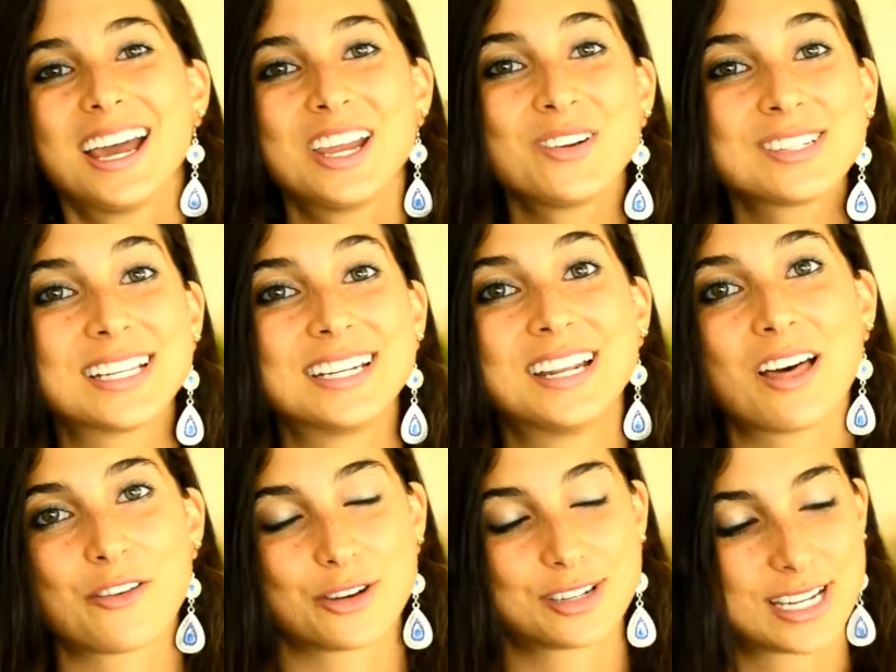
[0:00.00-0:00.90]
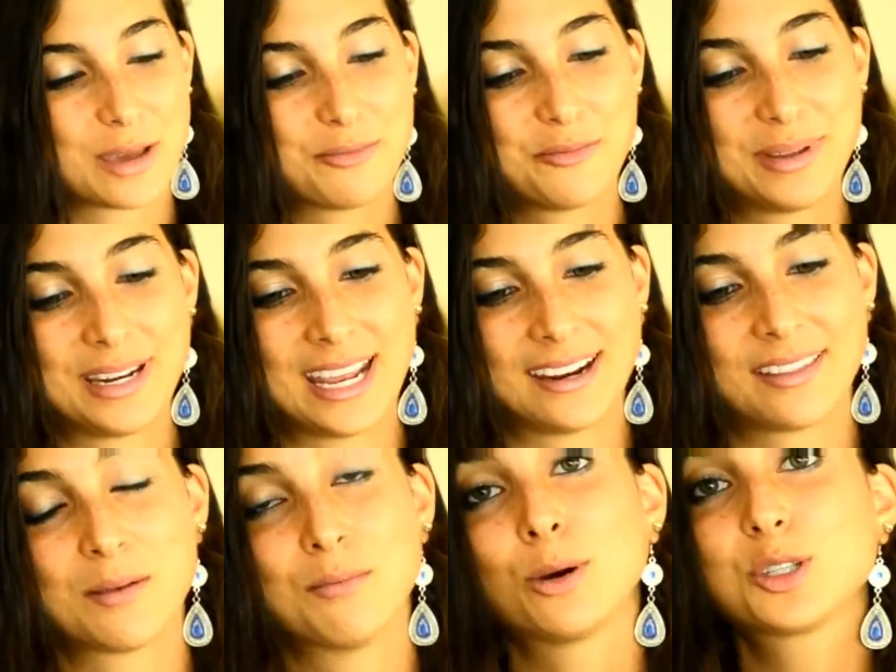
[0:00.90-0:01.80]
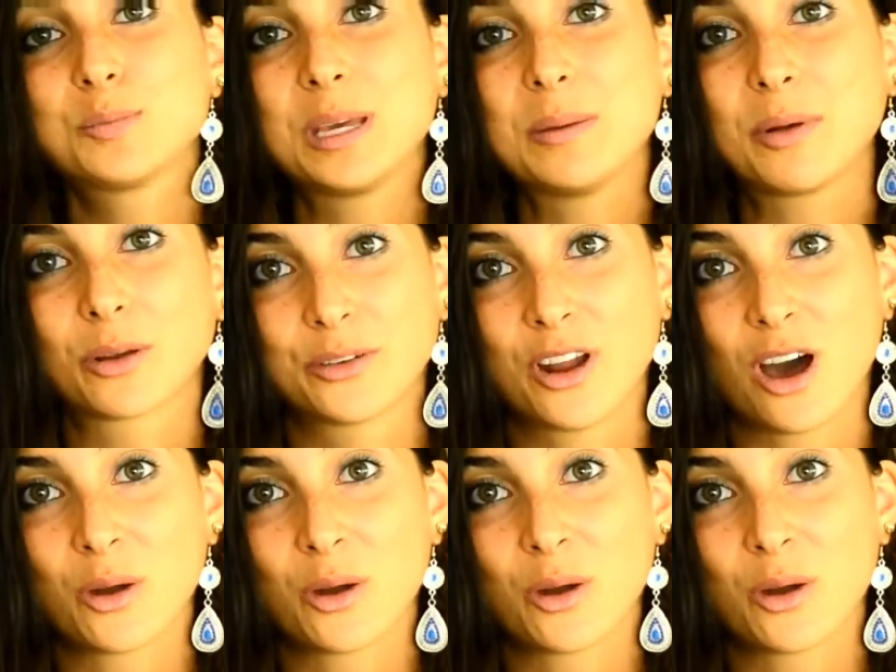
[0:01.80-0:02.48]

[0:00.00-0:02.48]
Here's another type of banana that most people are